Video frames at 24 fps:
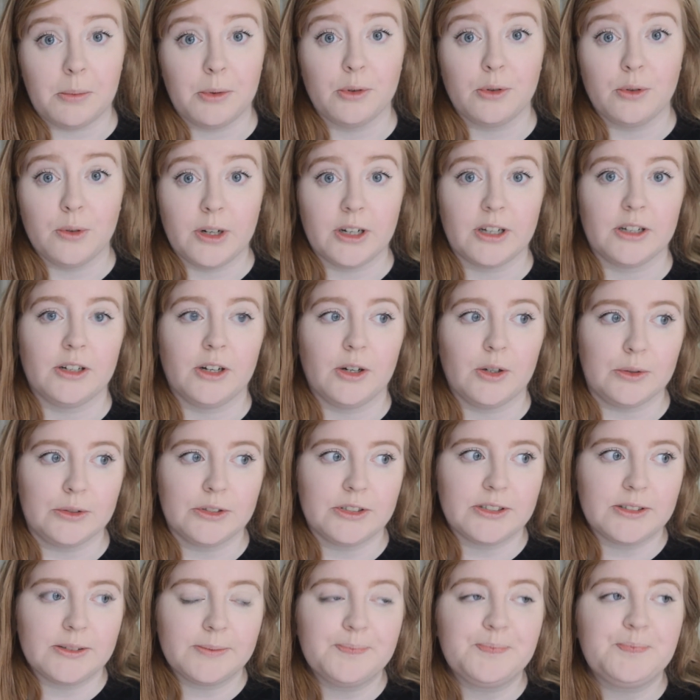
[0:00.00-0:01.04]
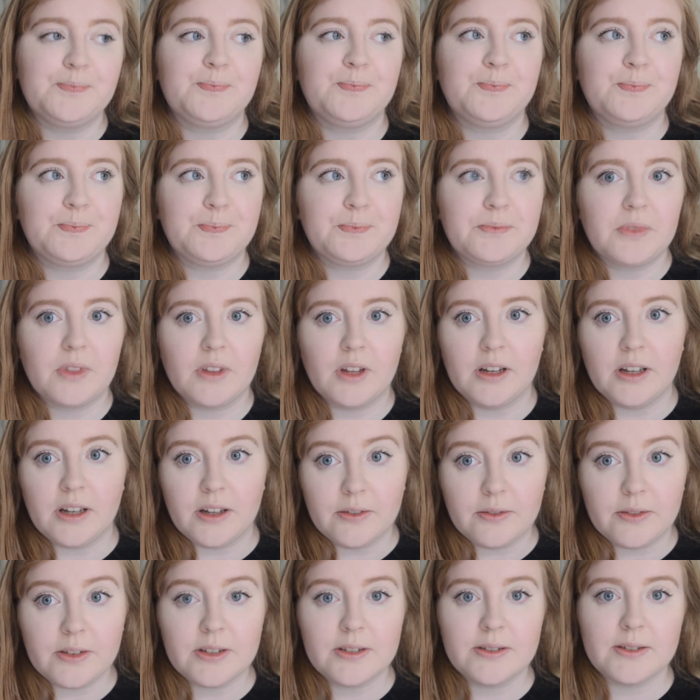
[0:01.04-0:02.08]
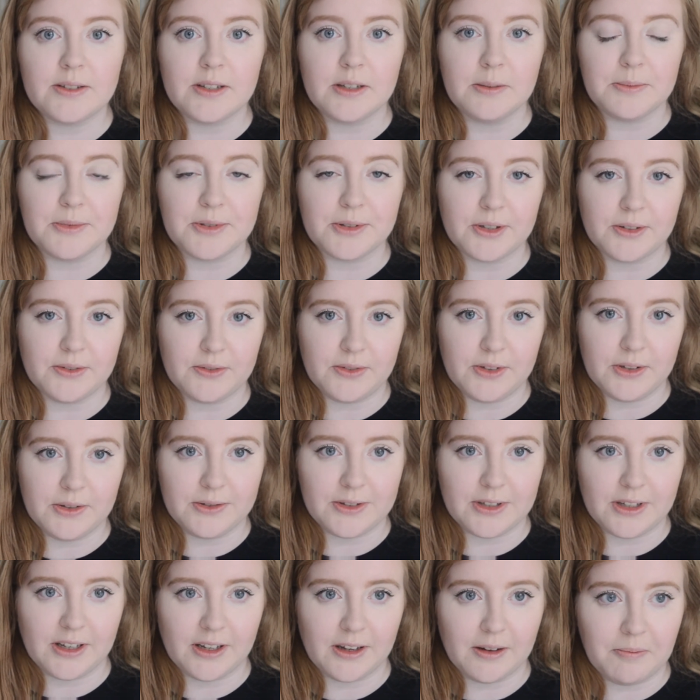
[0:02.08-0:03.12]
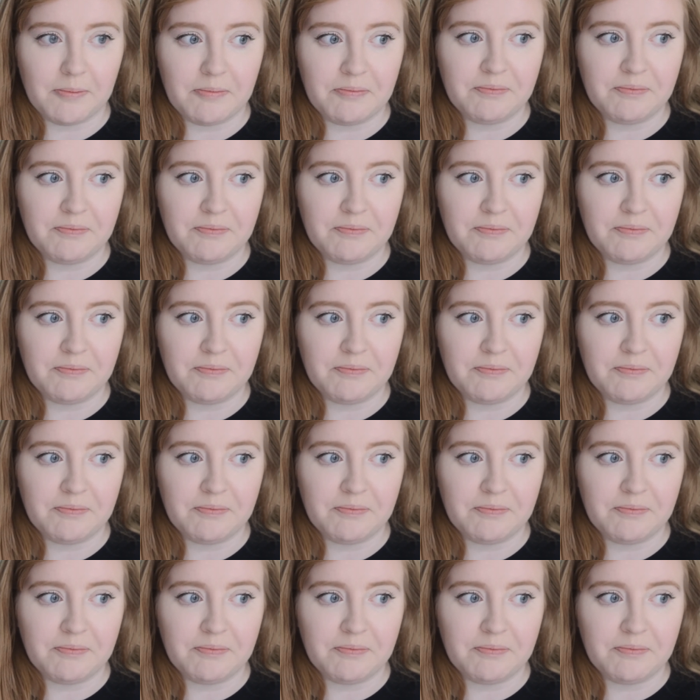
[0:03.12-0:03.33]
quick notes. If this seems confusing,